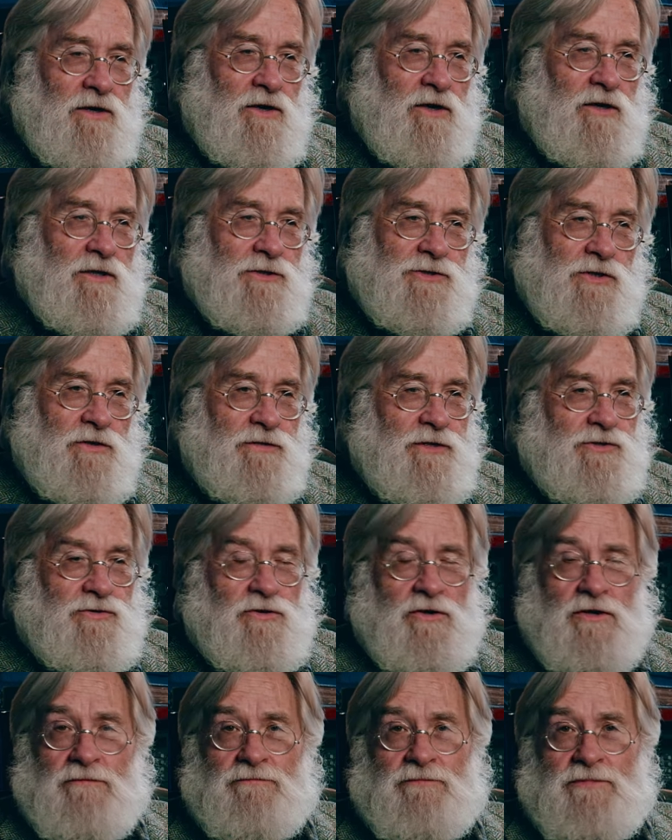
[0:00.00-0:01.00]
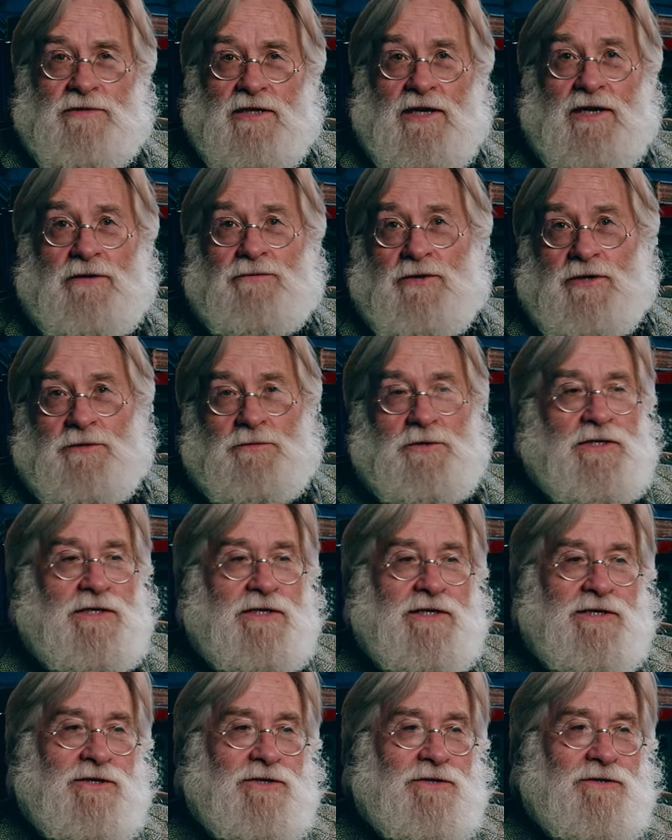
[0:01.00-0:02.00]
Also, these are all delightful to me to
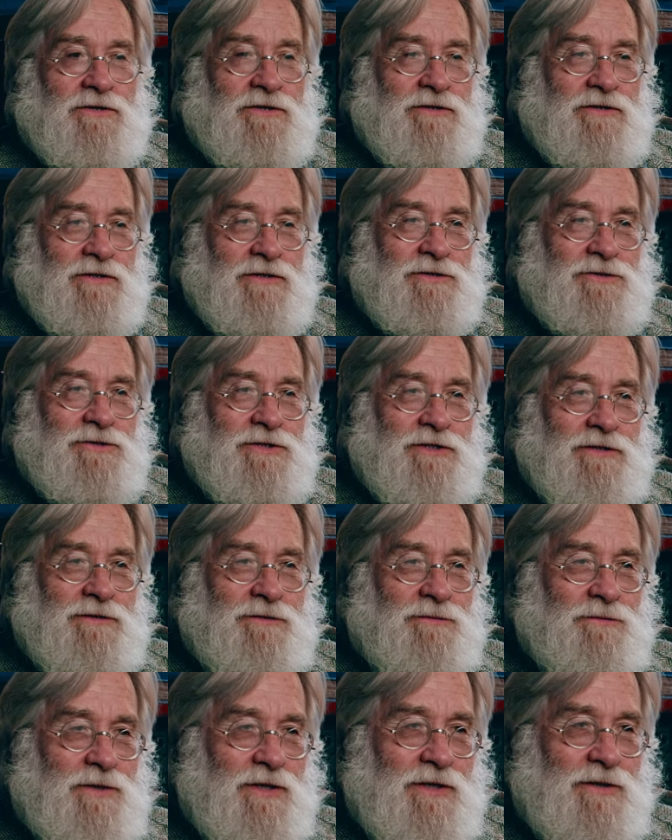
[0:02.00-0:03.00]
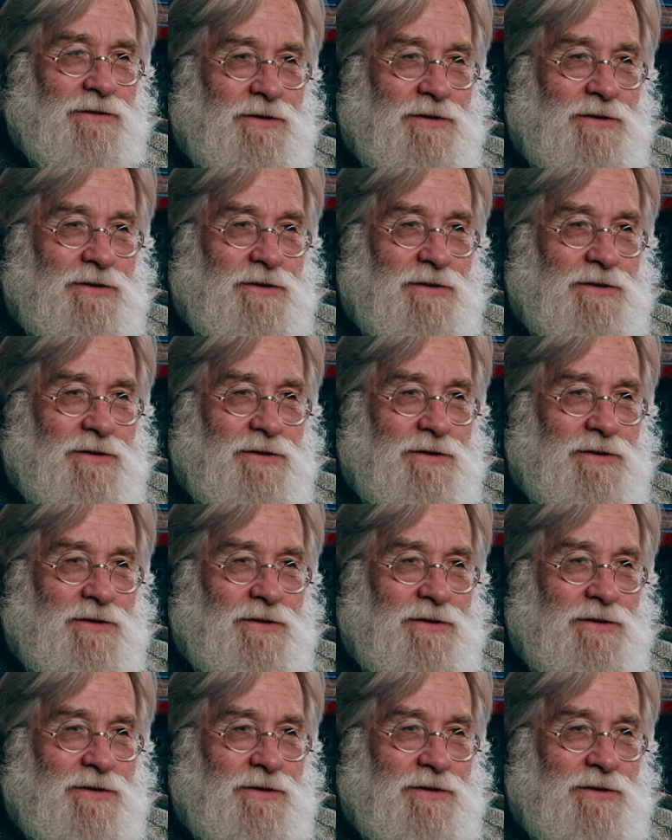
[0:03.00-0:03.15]
hear, uh, Jean, by the